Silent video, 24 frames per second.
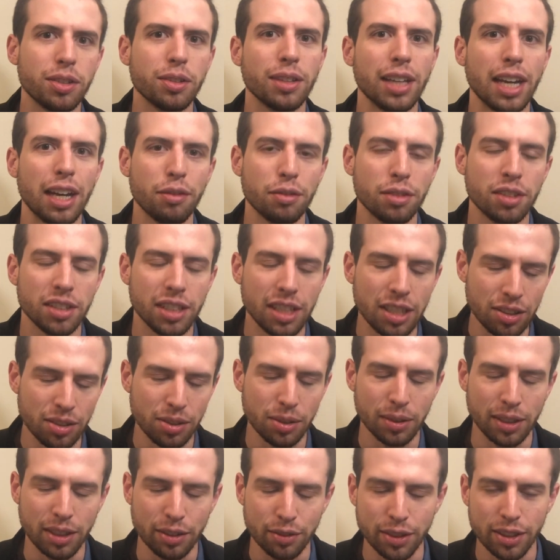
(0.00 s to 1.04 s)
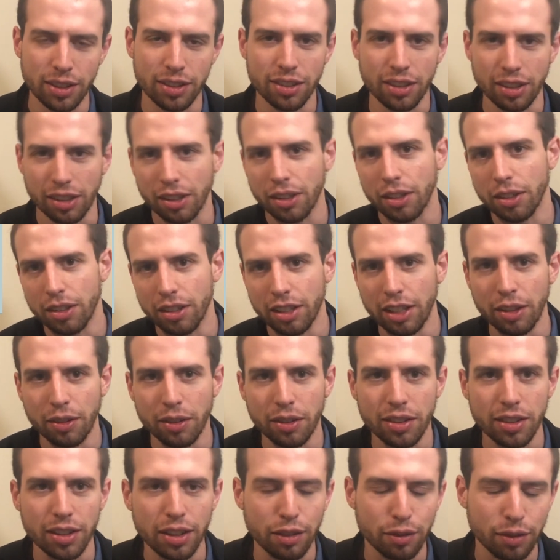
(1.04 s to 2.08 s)
that if you need to and if it's a good deal and
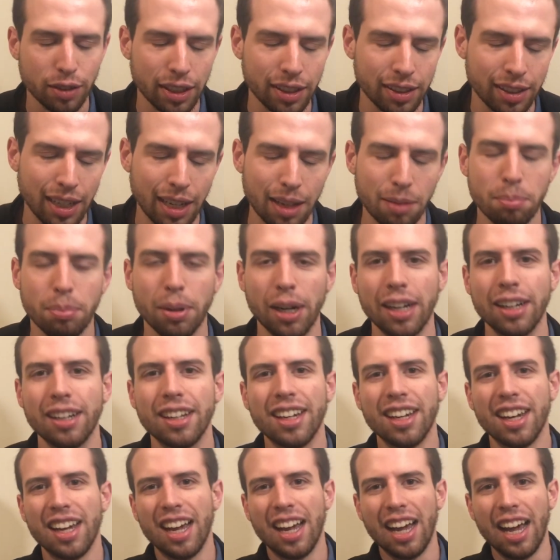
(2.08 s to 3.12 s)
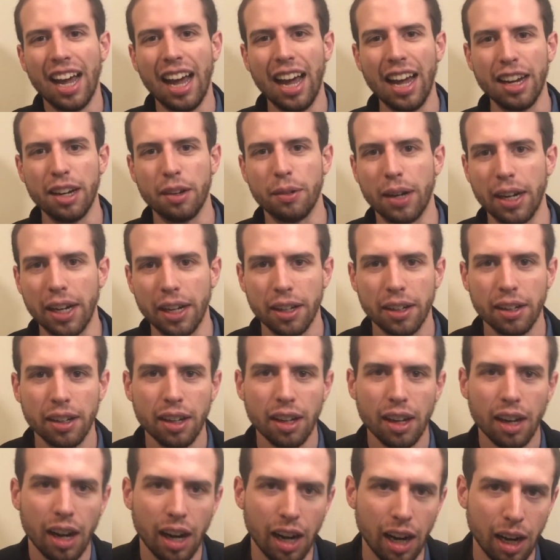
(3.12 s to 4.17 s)
stuff like that. But anyway,
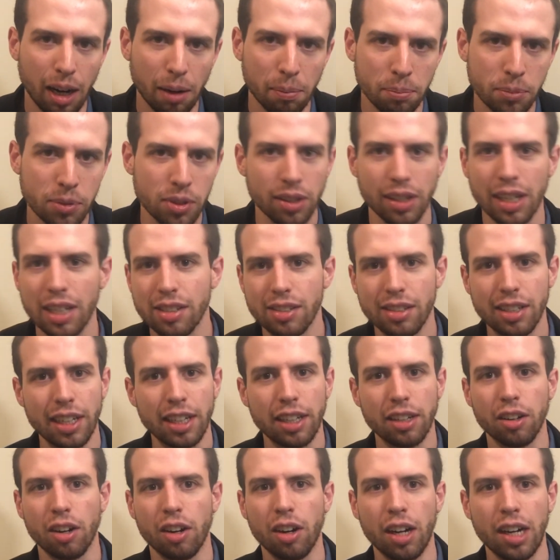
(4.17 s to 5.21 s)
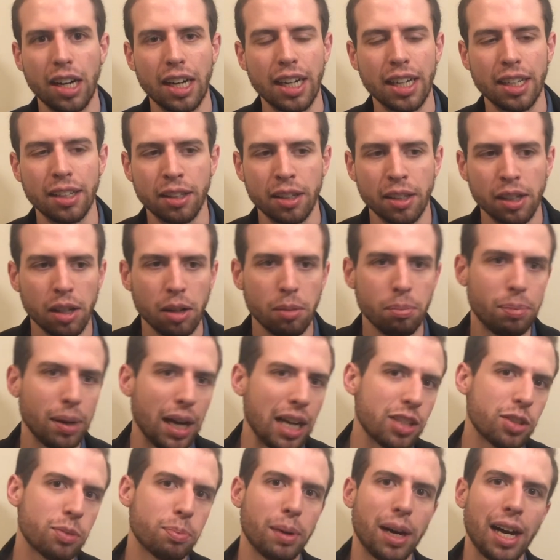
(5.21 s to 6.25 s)
so let's say you're on
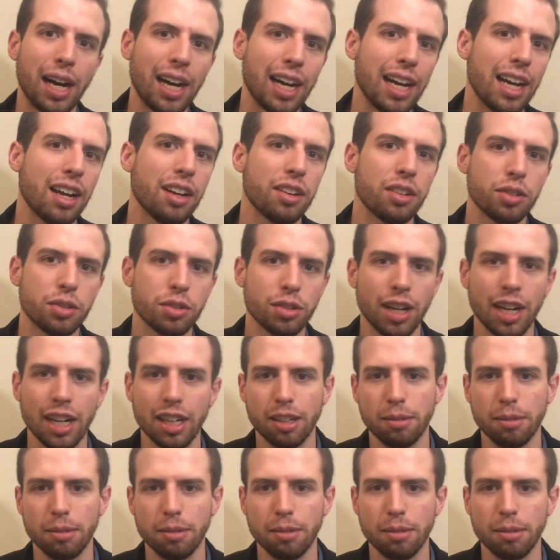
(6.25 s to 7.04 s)
Best Buy and you're trying to